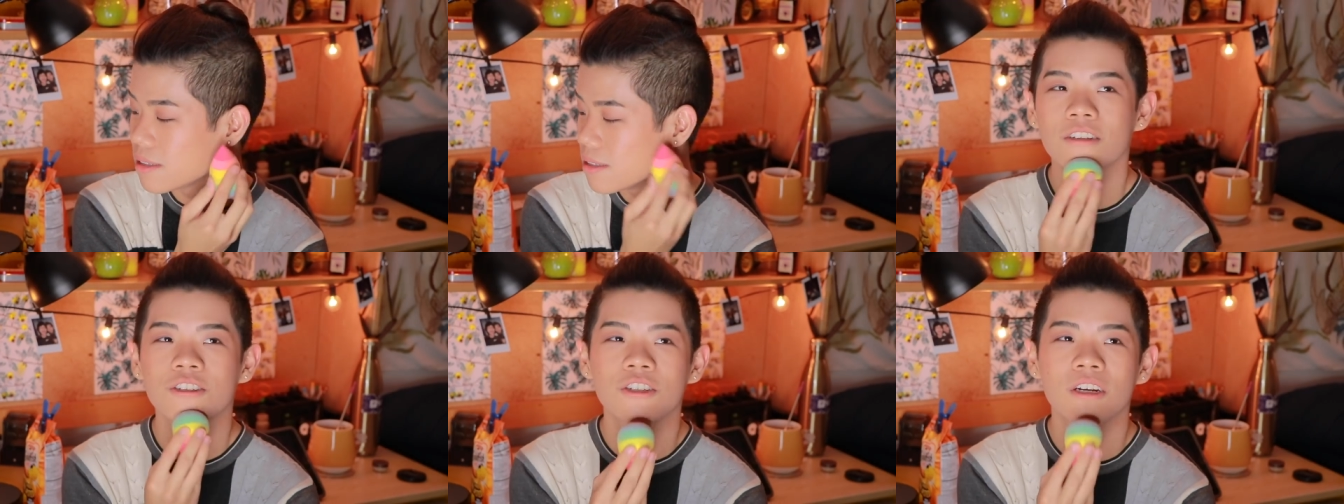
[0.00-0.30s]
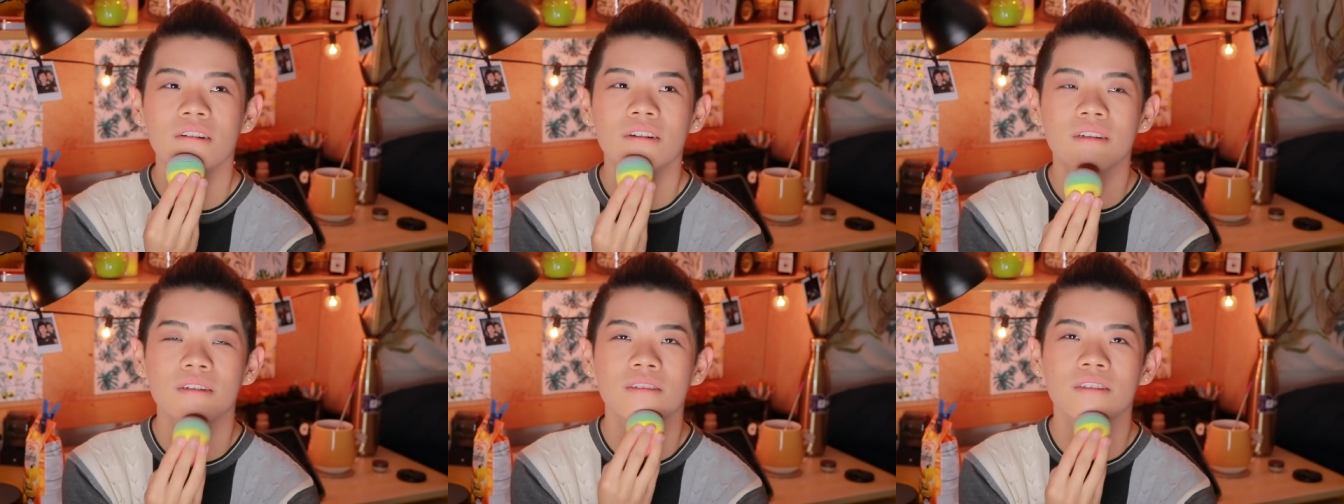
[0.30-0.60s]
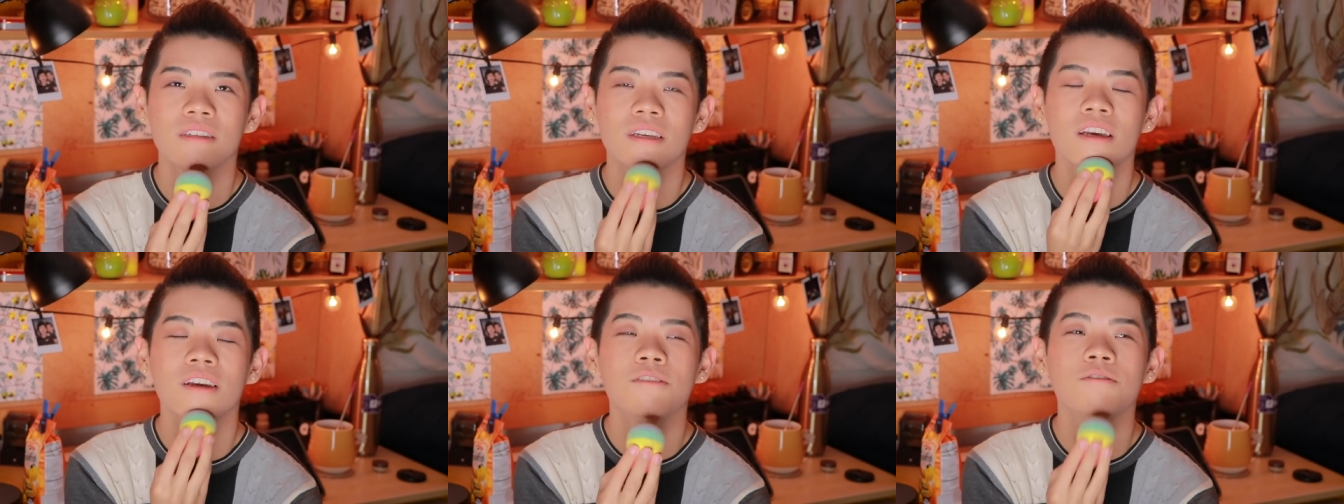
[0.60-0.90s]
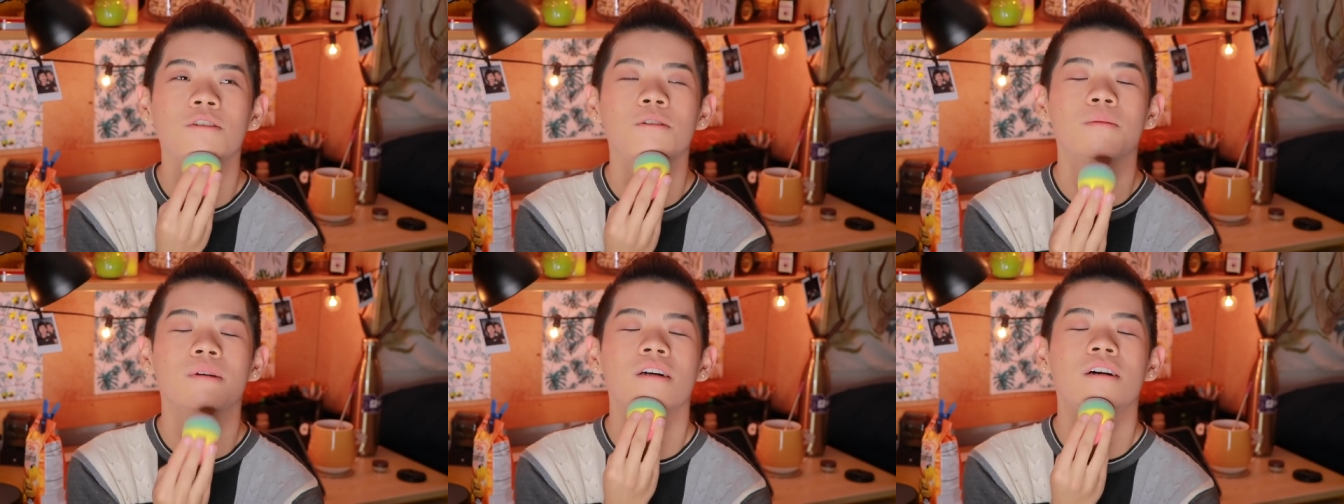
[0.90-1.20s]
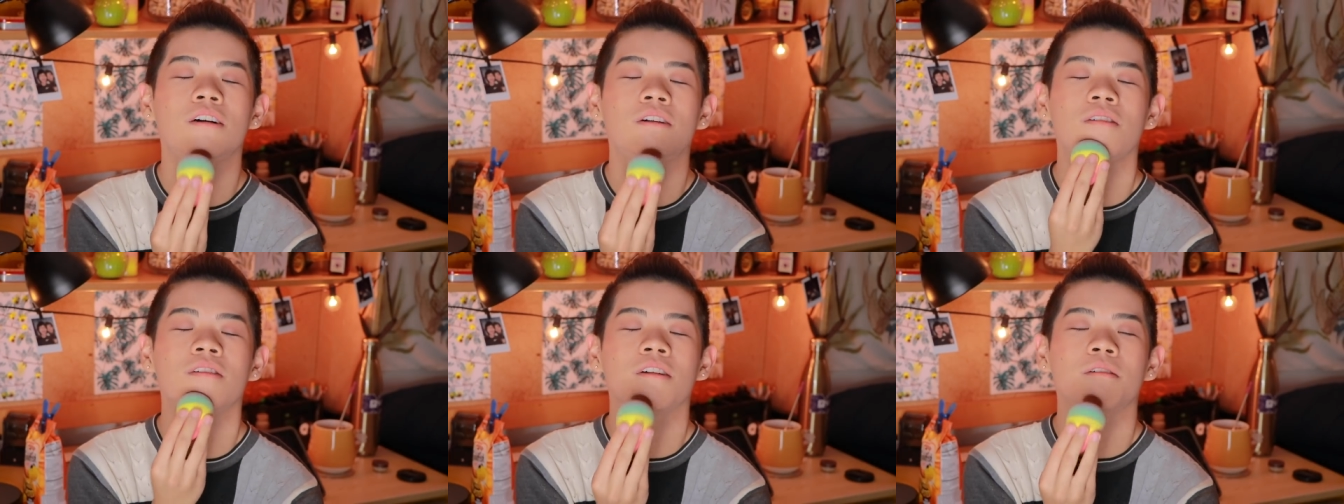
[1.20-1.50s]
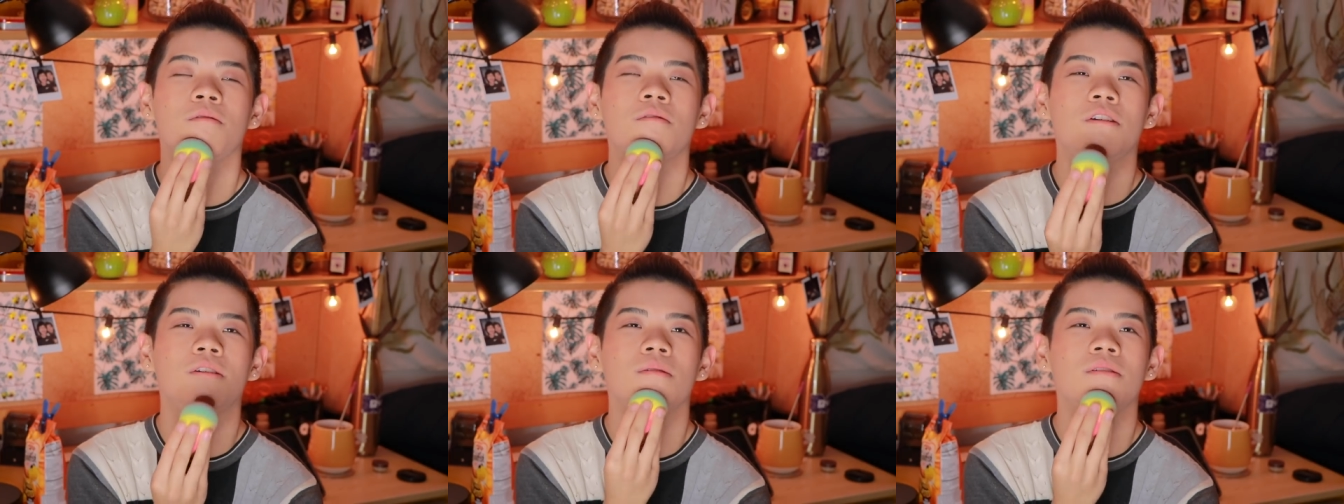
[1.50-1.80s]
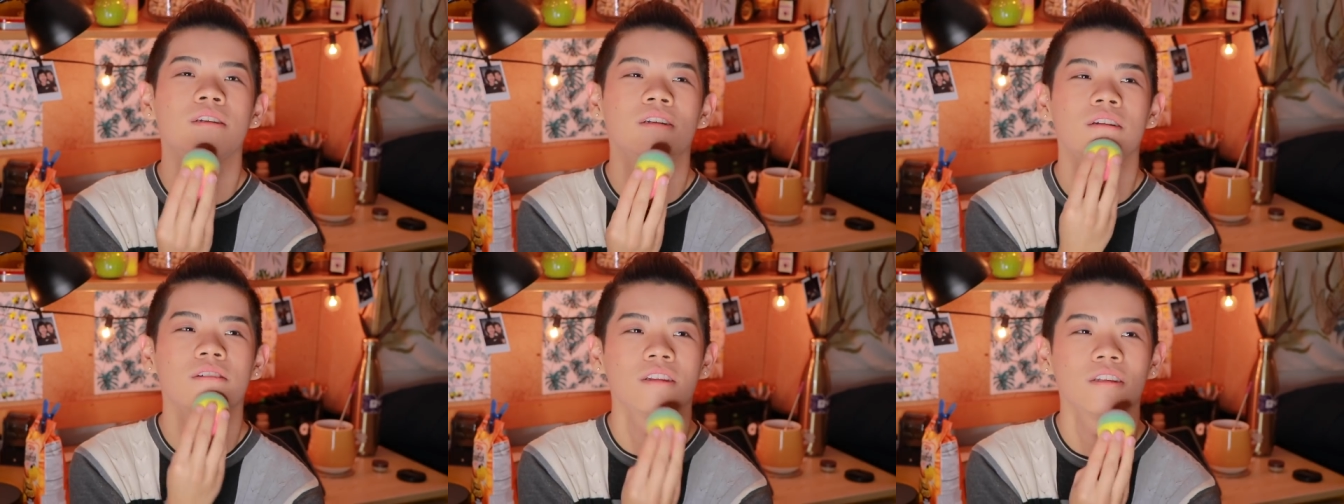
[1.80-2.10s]
Let's try to save what we already
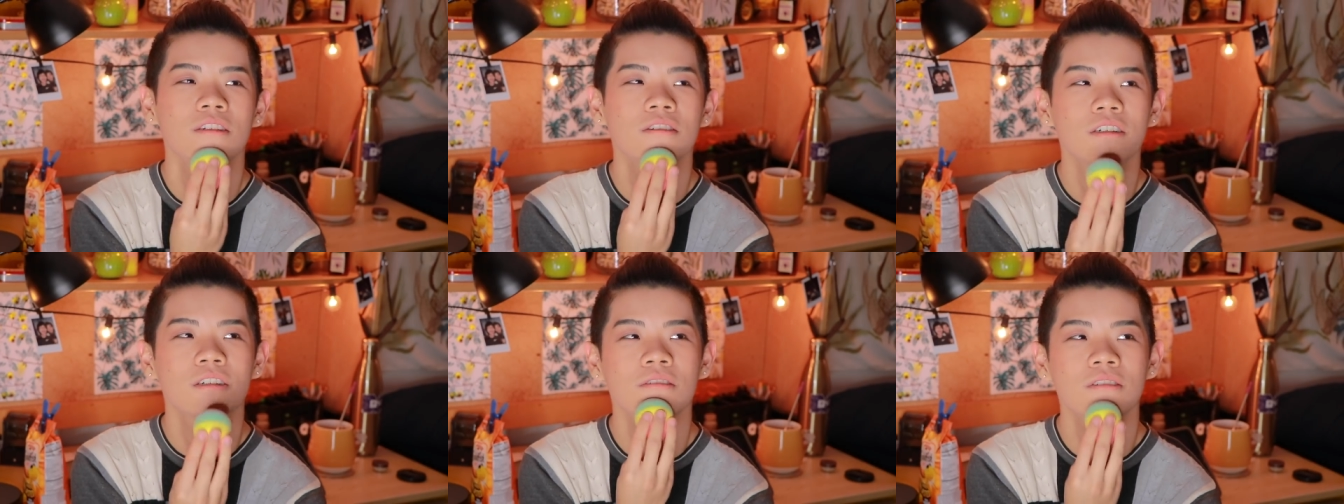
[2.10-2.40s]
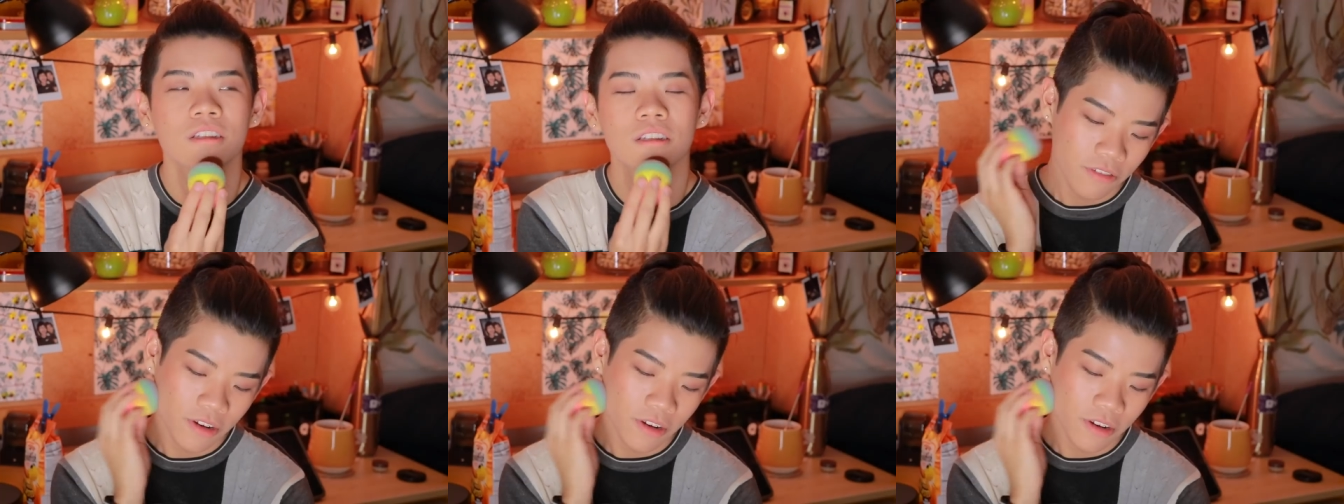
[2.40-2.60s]
ruined on this earth.